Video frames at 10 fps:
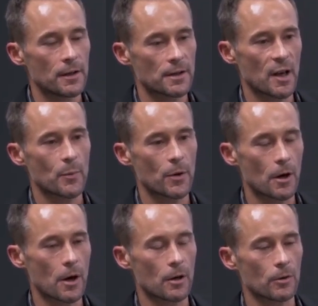
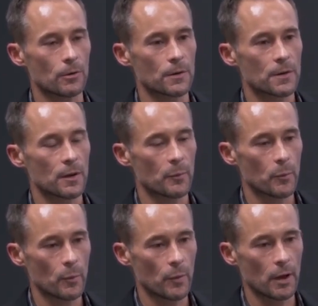separate articles
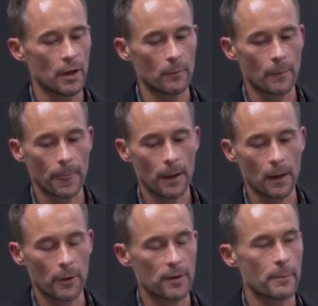about